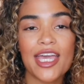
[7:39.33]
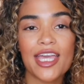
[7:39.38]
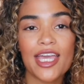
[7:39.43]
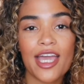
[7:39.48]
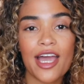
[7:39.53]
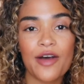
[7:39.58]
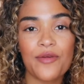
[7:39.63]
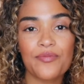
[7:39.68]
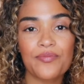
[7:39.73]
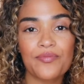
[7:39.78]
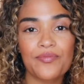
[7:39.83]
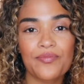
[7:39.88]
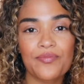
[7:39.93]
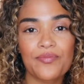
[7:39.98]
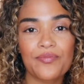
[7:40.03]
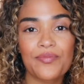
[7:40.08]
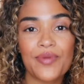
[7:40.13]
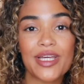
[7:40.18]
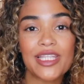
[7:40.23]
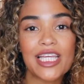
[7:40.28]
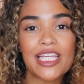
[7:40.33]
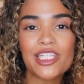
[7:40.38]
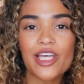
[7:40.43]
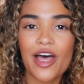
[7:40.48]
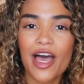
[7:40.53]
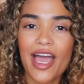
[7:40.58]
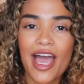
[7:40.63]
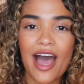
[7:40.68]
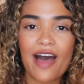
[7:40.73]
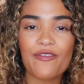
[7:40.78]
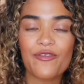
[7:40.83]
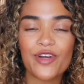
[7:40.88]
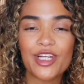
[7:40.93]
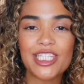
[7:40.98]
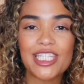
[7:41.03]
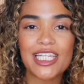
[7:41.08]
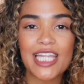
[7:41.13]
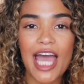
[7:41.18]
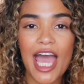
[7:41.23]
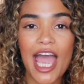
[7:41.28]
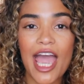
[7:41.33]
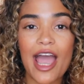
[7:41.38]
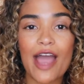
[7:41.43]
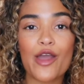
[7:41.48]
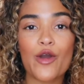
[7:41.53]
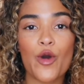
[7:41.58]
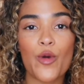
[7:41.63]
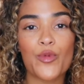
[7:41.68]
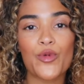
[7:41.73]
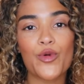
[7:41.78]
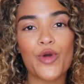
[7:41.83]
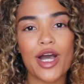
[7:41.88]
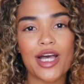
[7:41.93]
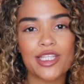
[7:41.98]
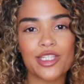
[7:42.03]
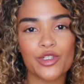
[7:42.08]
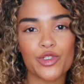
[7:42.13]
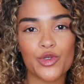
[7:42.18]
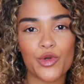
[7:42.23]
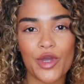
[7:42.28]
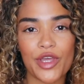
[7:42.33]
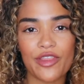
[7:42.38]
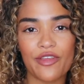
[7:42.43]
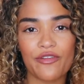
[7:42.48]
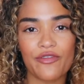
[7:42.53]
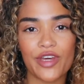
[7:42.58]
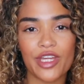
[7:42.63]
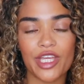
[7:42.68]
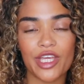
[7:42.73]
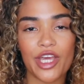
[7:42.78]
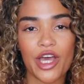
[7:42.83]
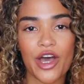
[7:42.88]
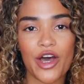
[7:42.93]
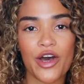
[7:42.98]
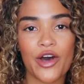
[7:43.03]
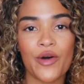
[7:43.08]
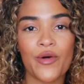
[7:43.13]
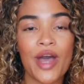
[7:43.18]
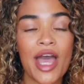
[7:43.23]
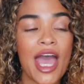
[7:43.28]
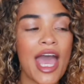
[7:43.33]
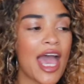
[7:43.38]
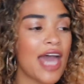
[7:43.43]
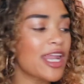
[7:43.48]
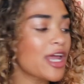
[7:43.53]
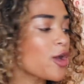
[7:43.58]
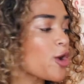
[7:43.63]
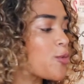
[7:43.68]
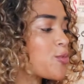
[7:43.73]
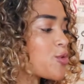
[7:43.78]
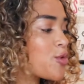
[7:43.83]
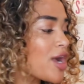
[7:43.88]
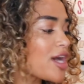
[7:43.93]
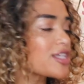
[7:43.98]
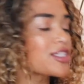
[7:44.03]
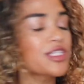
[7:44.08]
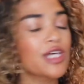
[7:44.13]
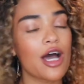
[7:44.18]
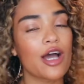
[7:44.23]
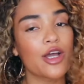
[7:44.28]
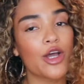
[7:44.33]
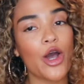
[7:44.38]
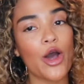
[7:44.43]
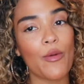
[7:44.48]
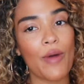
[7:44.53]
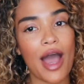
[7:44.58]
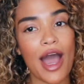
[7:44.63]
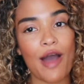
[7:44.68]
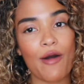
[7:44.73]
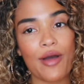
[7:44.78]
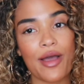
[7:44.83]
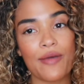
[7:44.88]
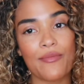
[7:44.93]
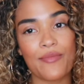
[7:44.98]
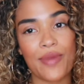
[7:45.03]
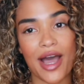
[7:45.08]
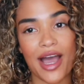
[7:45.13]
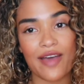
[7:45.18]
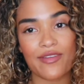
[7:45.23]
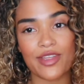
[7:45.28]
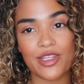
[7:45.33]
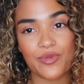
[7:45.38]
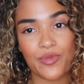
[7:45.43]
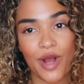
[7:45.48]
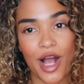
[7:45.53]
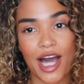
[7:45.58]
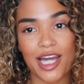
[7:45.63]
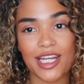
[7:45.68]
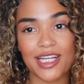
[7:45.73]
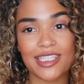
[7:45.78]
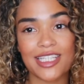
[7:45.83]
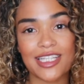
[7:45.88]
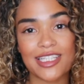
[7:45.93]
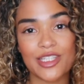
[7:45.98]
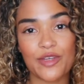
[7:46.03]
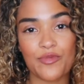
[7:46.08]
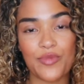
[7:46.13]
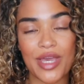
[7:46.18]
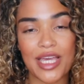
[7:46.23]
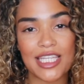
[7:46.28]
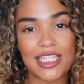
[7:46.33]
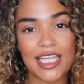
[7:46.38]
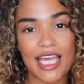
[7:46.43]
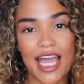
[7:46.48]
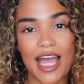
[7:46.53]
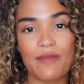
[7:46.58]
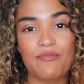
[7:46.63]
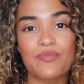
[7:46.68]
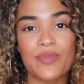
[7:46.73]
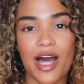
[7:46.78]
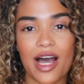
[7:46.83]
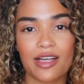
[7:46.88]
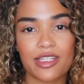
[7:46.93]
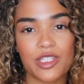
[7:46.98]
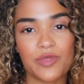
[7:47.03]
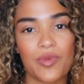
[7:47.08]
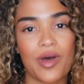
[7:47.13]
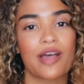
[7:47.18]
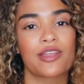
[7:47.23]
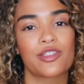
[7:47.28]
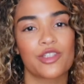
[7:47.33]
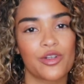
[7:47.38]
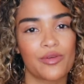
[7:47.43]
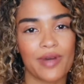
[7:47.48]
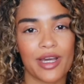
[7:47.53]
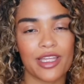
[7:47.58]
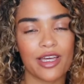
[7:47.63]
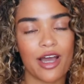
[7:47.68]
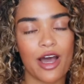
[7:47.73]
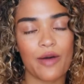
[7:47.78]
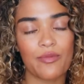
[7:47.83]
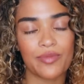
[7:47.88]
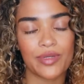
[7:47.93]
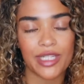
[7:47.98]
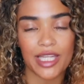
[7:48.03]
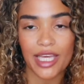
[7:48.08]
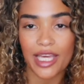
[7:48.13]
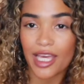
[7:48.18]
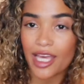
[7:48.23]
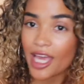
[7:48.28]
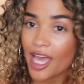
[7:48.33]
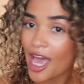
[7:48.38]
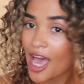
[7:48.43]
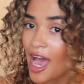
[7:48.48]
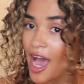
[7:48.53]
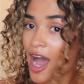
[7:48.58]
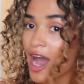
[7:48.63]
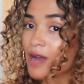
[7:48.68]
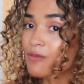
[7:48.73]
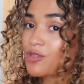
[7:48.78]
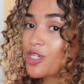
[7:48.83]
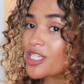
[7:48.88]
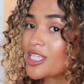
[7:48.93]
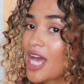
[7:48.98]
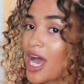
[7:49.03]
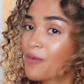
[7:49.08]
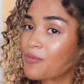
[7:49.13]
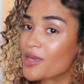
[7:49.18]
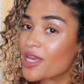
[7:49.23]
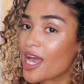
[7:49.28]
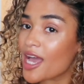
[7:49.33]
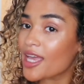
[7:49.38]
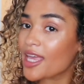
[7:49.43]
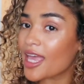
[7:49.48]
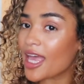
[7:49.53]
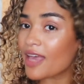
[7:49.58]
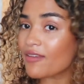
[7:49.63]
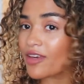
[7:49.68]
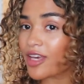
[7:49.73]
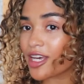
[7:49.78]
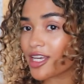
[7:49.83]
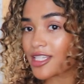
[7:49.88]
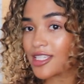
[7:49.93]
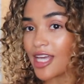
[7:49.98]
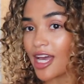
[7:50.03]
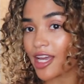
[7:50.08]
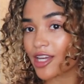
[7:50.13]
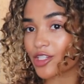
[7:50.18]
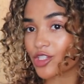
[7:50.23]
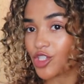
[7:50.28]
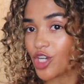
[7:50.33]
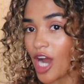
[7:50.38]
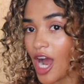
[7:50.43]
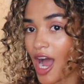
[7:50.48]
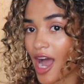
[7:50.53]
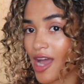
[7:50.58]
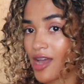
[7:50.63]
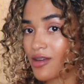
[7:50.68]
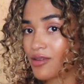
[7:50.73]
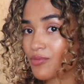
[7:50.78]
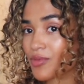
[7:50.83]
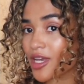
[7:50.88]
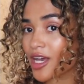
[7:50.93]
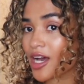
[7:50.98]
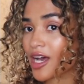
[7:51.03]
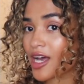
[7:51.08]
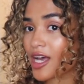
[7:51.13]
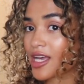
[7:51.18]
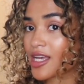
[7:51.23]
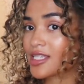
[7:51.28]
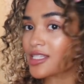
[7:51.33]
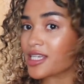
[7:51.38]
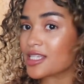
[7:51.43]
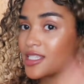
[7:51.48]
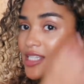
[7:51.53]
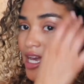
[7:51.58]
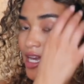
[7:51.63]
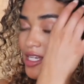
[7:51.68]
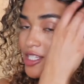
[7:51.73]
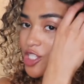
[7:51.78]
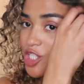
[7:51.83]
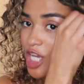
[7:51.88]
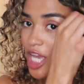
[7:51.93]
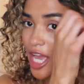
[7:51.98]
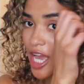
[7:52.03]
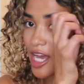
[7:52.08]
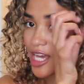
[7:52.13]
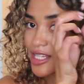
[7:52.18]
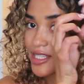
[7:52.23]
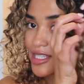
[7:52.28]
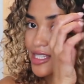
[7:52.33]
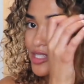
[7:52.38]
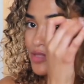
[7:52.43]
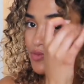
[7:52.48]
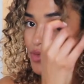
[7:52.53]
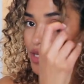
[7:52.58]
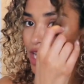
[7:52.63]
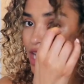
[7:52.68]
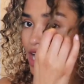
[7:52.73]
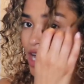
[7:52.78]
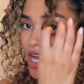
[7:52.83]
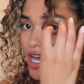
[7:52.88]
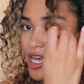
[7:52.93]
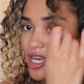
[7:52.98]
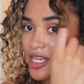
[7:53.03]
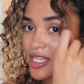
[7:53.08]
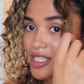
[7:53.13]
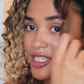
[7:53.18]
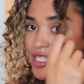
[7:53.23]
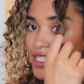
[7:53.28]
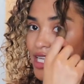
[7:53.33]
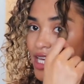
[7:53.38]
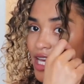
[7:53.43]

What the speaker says: yeah, but that's all I have for today. I hope you guys enjoyed the video, and I hope you guys go out and buy this product. It's amazing. I'm not sponsored by the company. I'm just happy I gave it a second try, because a second chance, because